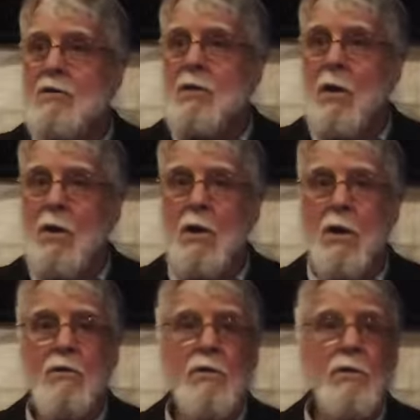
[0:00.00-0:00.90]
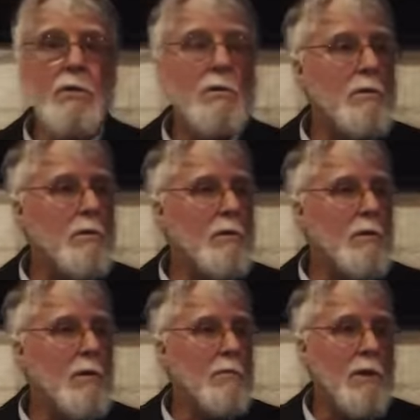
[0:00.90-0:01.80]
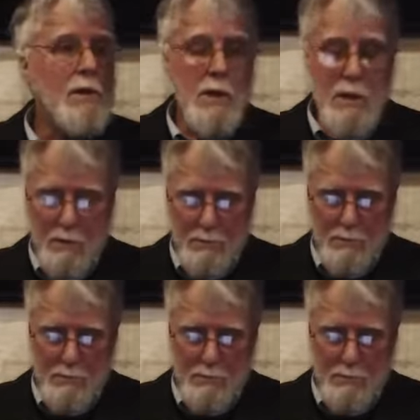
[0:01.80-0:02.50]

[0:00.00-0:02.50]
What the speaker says: scholar of al-Madinah.